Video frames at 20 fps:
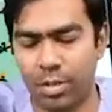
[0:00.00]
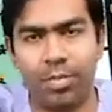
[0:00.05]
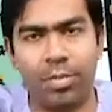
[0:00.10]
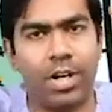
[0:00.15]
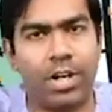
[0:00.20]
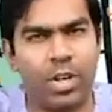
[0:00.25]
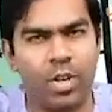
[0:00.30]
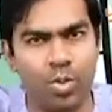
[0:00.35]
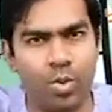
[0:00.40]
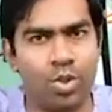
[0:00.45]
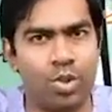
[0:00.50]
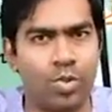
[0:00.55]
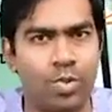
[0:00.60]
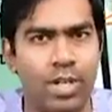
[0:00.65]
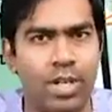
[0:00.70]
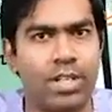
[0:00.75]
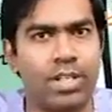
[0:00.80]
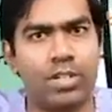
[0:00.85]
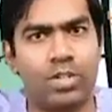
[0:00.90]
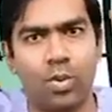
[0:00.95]
But
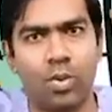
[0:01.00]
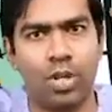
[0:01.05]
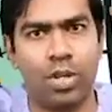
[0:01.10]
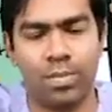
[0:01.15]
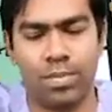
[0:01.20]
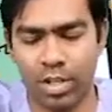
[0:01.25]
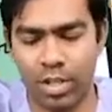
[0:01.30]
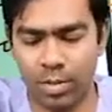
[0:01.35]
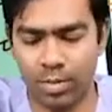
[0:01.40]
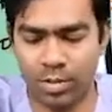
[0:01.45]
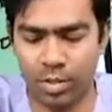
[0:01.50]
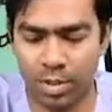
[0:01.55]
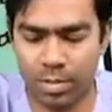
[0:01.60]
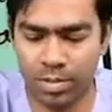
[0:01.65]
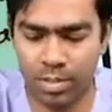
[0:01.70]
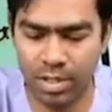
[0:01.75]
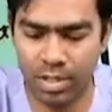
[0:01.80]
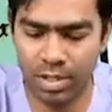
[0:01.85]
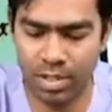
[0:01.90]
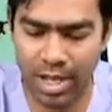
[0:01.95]
usually the sodium
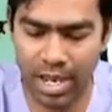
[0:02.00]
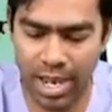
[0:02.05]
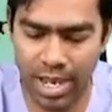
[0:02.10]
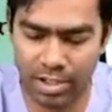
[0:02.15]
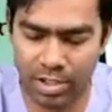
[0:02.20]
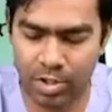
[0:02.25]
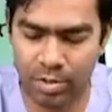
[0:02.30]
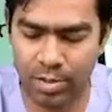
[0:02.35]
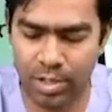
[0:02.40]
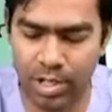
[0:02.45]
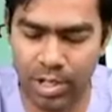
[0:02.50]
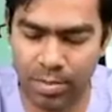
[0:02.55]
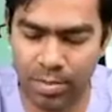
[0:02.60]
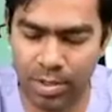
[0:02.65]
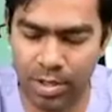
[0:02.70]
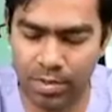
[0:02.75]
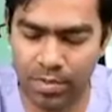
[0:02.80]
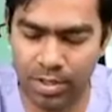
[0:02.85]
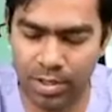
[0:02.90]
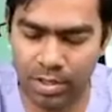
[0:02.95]
reabsorption has to be
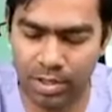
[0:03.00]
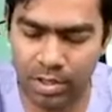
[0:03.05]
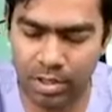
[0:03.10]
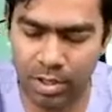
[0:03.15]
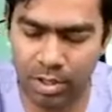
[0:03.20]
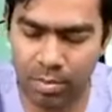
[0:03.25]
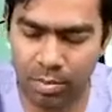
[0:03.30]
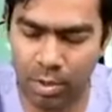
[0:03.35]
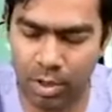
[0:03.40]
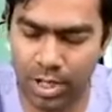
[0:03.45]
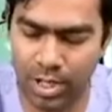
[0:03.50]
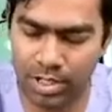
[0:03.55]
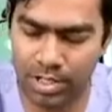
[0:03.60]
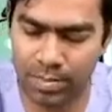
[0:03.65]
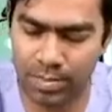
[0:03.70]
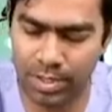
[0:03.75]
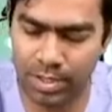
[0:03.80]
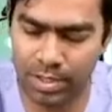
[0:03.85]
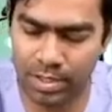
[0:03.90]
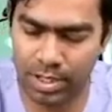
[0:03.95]
coupled with
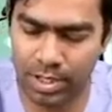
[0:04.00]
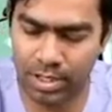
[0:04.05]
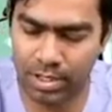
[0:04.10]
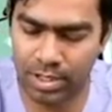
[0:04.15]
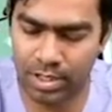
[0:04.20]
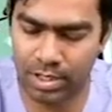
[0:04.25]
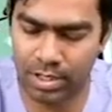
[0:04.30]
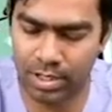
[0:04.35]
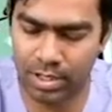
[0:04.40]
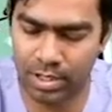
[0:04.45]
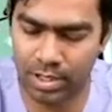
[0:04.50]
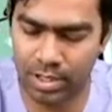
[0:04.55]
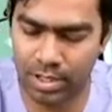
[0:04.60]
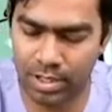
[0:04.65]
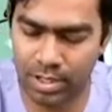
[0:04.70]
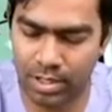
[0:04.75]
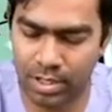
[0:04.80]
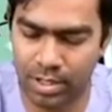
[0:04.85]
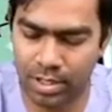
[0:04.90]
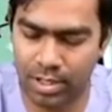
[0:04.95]
potassium excretion
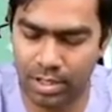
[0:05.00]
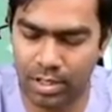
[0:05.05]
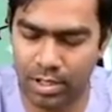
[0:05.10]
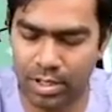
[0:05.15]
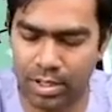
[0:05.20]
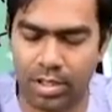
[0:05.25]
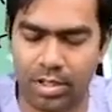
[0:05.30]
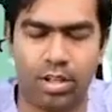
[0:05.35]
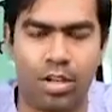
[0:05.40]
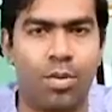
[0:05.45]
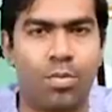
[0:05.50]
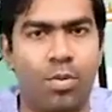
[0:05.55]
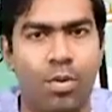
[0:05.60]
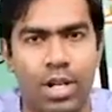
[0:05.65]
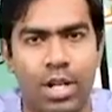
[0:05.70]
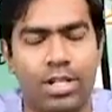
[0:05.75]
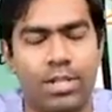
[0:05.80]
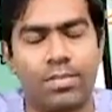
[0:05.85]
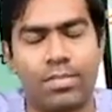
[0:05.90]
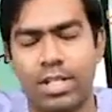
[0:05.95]
or
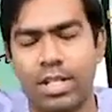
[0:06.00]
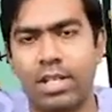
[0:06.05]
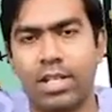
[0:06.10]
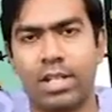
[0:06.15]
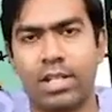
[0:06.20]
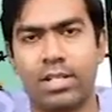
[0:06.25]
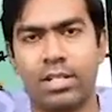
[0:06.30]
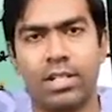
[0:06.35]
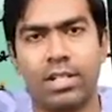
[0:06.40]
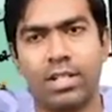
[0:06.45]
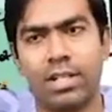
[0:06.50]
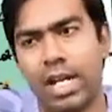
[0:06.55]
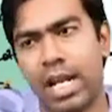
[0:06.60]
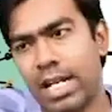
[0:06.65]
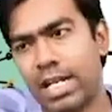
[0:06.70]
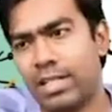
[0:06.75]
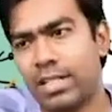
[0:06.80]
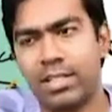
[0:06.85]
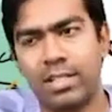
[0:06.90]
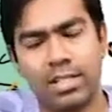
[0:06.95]
potassium secretion,
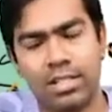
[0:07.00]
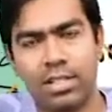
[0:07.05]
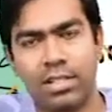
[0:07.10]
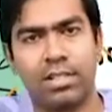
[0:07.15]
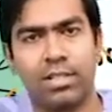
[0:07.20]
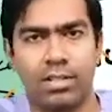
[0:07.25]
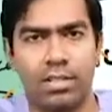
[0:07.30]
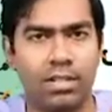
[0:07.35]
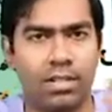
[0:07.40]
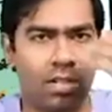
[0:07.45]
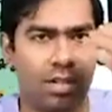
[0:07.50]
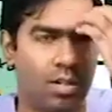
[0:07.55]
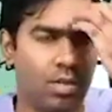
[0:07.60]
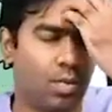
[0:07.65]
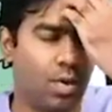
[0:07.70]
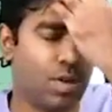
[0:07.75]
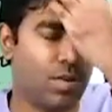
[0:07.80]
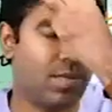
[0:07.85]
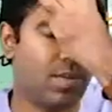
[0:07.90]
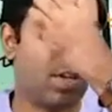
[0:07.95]
and this is
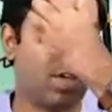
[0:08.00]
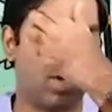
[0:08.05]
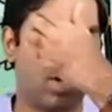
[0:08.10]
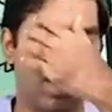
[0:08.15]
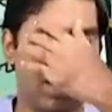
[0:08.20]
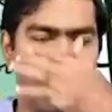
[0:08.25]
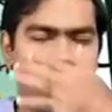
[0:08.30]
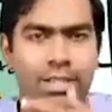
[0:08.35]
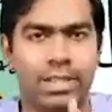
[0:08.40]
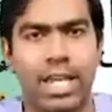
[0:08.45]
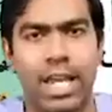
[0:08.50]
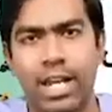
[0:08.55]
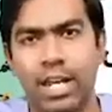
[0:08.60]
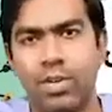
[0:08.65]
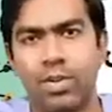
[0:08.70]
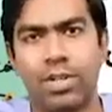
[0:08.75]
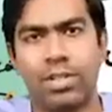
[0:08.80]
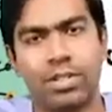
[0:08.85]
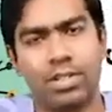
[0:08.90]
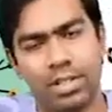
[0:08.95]
what we call it as
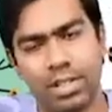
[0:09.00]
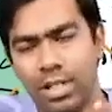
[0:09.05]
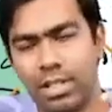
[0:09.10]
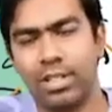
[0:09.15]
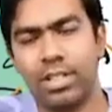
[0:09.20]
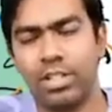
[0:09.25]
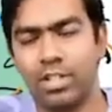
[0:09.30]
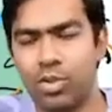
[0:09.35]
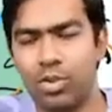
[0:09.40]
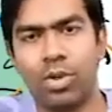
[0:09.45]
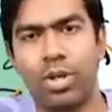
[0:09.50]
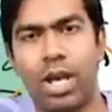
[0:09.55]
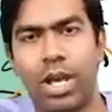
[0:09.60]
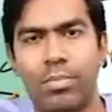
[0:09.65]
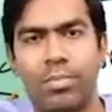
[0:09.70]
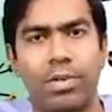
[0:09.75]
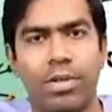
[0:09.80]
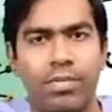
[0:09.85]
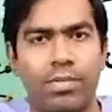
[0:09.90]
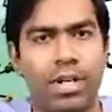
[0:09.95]
caliuresis, and this should
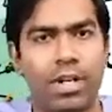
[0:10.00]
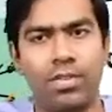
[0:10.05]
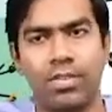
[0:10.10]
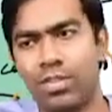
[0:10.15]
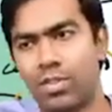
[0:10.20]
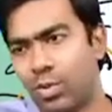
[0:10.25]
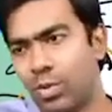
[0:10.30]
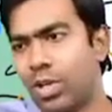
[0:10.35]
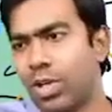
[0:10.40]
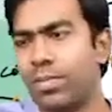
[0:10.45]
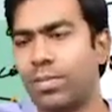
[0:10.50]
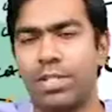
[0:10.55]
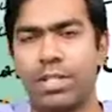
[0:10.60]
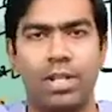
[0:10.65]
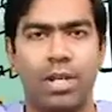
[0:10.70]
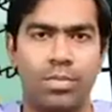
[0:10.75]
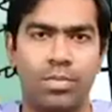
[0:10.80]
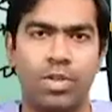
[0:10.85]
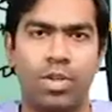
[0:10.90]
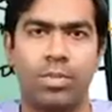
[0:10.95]
happen. Whenever sodium is
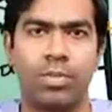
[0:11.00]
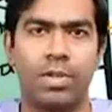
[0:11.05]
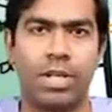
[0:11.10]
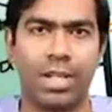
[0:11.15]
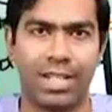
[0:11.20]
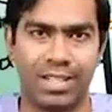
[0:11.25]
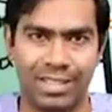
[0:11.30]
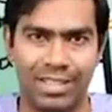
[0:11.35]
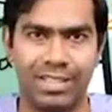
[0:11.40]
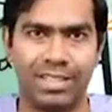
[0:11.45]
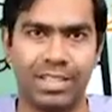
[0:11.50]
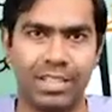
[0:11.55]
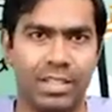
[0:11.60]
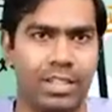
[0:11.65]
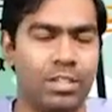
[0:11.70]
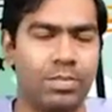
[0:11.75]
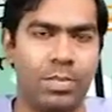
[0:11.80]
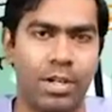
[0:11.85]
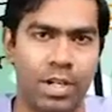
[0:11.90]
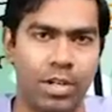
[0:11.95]
absorbed in excess in
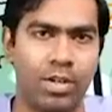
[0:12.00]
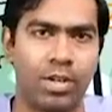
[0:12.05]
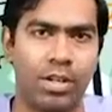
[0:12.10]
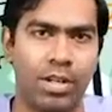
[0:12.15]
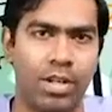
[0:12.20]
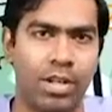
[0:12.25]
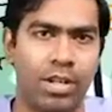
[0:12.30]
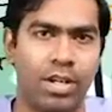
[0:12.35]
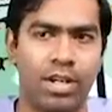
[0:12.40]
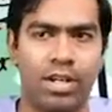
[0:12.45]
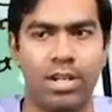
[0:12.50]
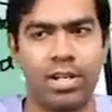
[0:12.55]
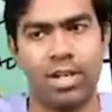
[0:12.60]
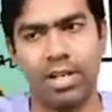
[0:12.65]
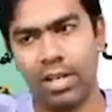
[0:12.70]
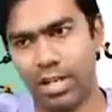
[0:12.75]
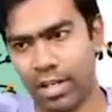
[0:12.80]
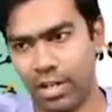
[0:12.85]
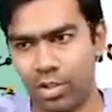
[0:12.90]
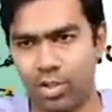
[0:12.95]
this particular area,
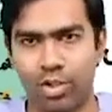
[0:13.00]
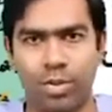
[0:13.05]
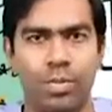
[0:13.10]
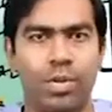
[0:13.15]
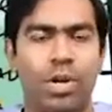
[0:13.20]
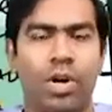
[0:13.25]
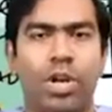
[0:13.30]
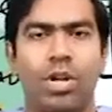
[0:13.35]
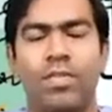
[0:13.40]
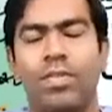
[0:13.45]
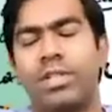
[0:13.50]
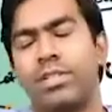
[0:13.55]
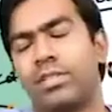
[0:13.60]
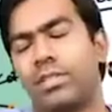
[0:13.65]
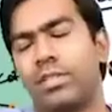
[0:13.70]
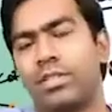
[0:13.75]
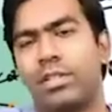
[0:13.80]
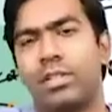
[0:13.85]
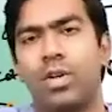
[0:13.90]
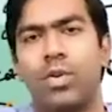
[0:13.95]
it should be
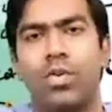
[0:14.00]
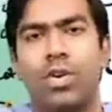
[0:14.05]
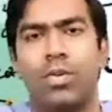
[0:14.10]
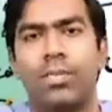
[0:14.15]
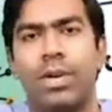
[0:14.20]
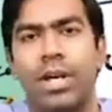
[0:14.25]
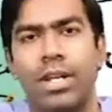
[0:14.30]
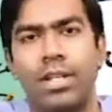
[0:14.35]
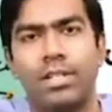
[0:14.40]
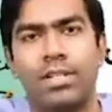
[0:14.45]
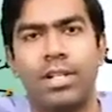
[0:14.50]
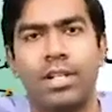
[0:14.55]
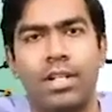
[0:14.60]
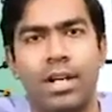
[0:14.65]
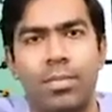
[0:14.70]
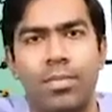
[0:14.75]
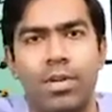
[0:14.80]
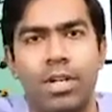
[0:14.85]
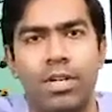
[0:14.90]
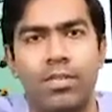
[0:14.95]
always counterbalanced and
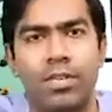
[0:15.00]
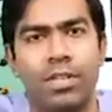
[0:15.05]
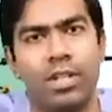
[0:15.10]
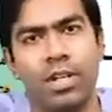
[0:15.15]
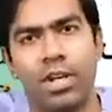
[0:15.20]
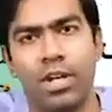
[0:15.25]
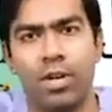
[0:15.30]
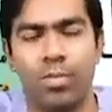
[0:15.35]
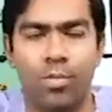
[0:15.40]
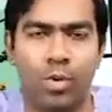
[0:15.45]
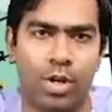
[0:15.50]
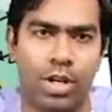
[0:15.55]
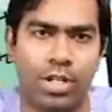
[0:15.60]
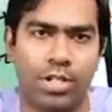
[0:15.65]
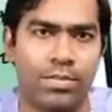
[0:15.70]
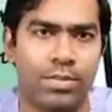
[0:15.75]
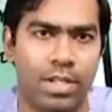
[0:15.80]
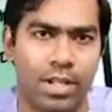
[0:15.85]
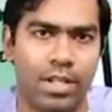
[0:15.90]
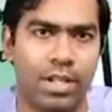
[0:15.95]
coupled with
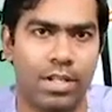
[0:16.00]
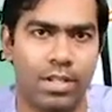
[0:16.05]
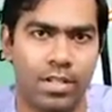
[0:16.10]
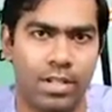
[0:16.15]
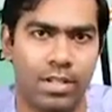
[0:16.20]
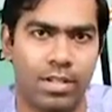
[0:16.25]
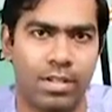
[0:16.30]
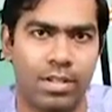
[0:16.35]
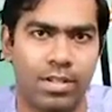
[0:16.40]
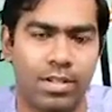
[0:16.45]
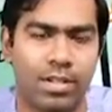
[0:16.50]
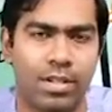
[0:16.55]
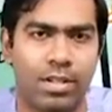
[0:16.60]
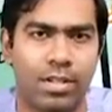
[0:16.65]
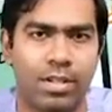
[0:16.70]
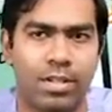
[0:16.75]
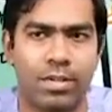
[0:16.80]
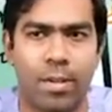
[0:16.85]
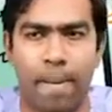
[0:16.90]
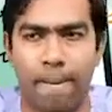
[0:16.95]
potassium secretion.
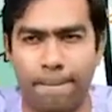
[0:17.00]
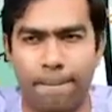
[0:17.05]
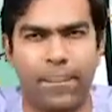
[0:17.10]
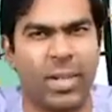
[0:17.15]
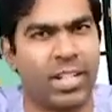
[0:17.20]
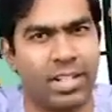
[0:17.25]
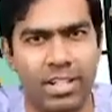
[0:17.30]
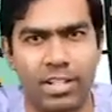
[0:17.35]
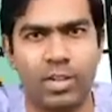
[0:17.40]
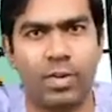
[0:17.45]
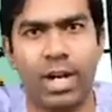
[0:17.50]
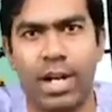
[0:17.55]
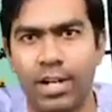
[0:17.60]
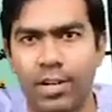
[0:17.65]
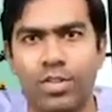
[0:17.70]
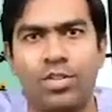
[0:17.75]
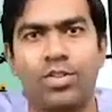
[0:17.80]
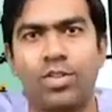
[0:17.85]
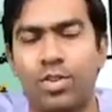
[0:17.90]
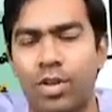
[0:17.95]
And that's how
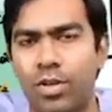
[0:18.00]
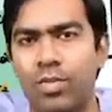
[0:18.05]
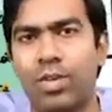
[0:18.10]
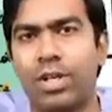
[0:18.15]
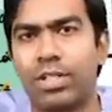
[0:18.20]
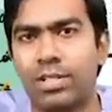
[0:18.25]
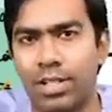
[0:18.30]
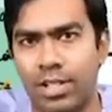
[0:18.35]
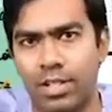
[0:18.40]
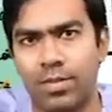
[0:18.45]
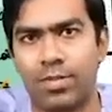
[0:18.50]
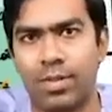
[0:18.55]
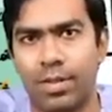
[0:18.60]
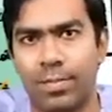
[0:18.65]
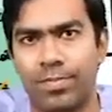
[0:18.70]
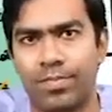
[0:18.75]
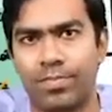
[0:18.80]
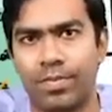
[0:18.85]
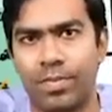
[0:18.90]
aldosterone works as well.